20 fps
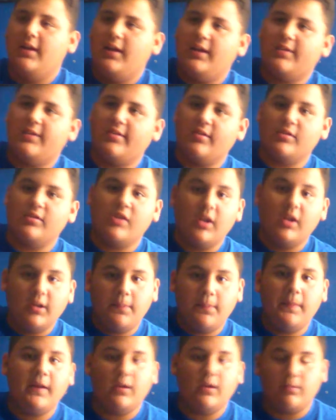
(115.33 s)
And so it's on the
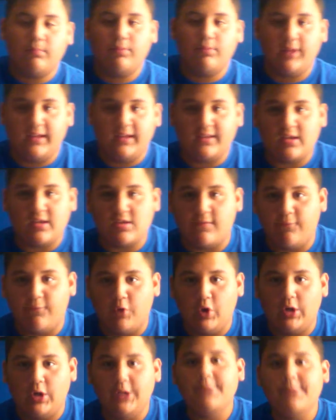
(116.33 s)
PS PlayStation
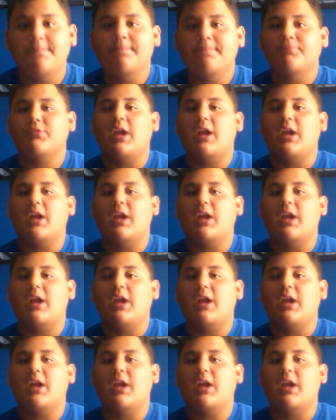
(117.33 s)
4.